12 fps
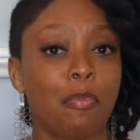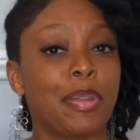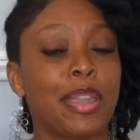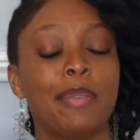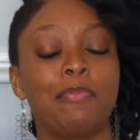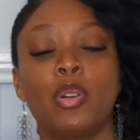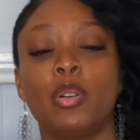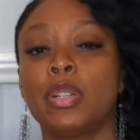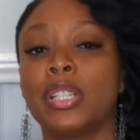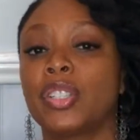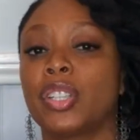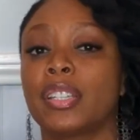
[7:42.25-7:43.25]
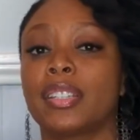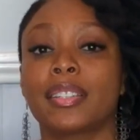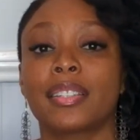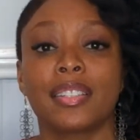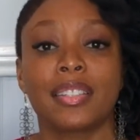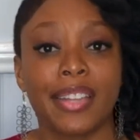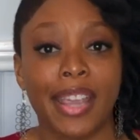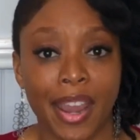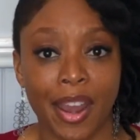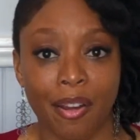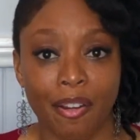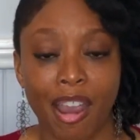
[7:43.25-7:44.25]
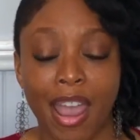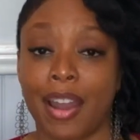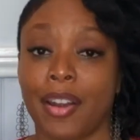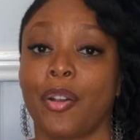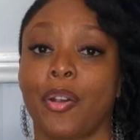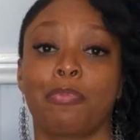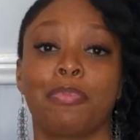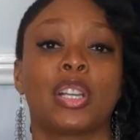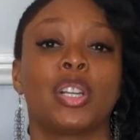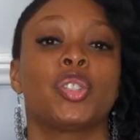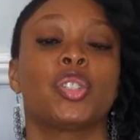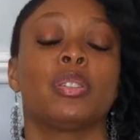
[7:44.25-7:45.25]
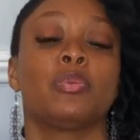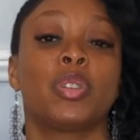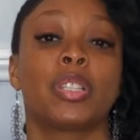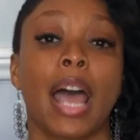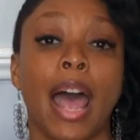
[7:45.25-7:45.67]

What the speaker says: people would just stare at her because she was